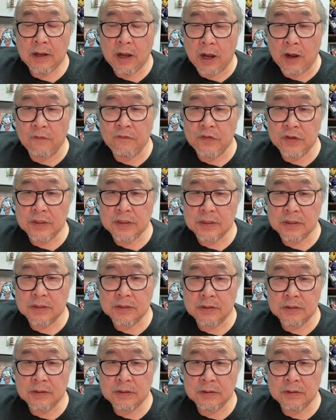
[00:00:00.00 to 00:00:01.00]

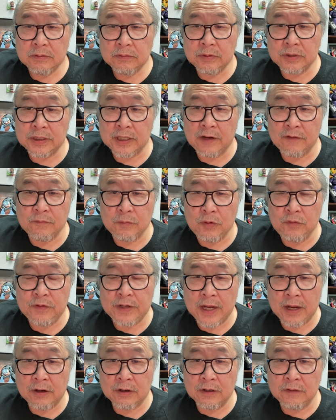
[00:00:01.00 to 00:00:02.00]
office, which I've
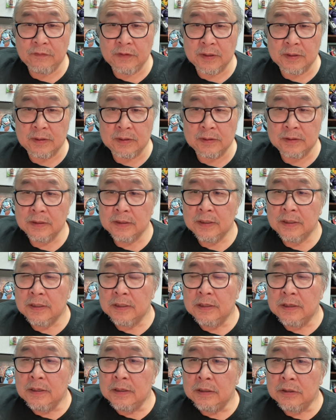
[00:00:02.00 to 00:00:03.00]
moved out of, and
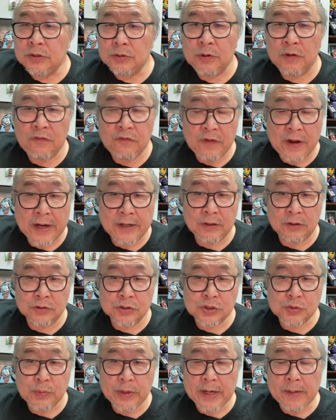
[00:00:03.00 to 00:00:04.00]
do a final
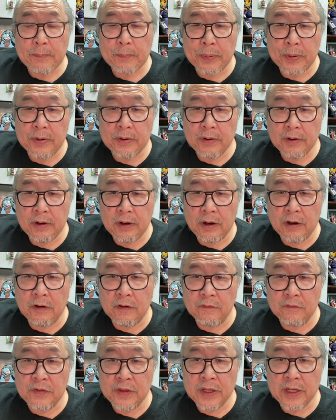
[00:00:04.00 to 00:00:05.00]
sweep
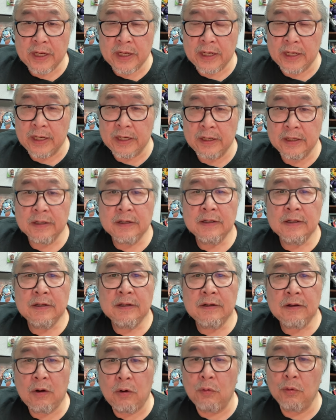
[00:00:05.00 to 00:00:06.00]
of the
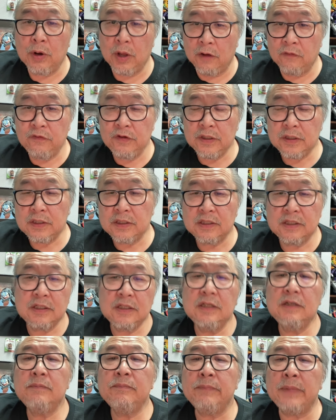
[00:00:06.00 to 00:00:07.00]
old office,
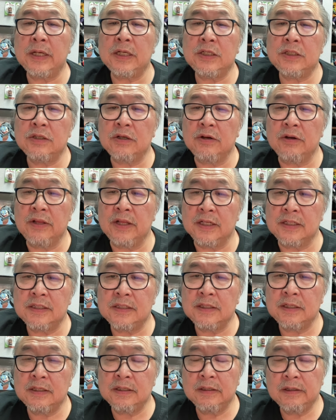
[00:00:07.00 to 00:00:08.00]
make sure
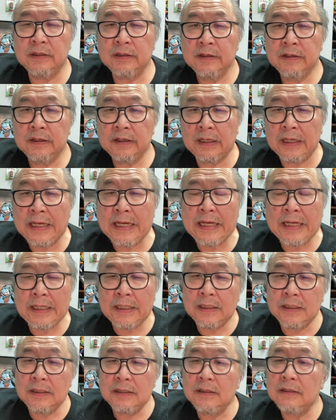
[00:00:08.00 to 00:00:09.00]
that's
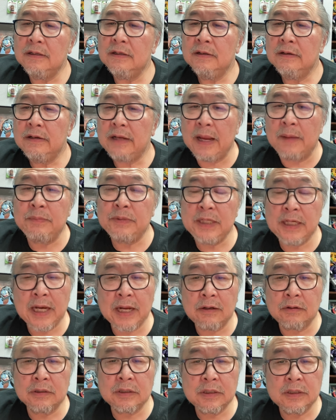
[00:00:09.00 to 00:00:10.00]
clean, emptied
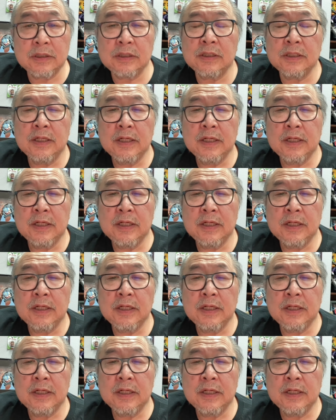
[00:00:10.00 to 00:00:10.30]
out,